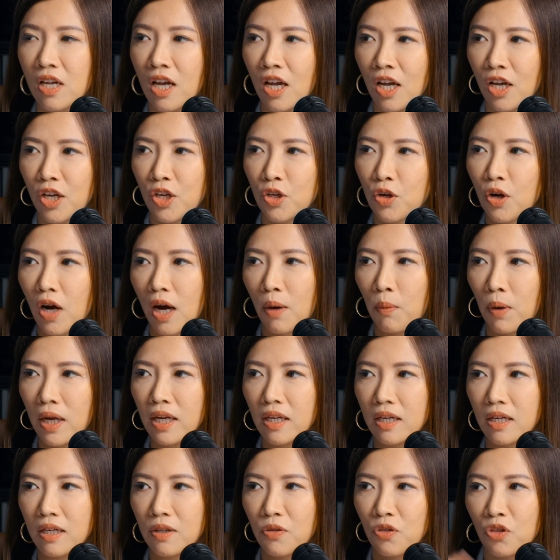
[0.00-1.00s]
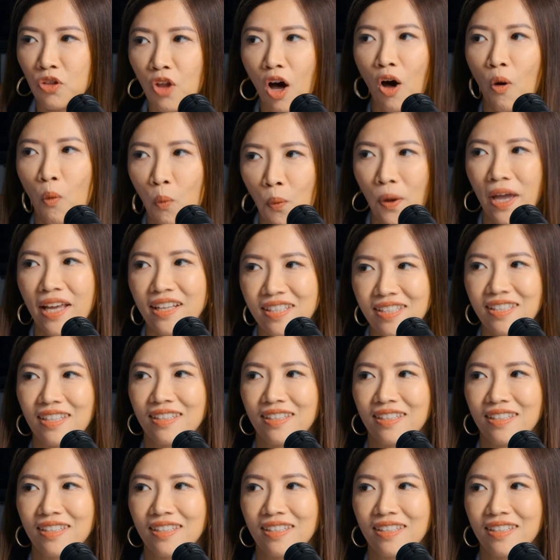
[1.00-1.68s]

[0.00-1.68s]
I want to not waste the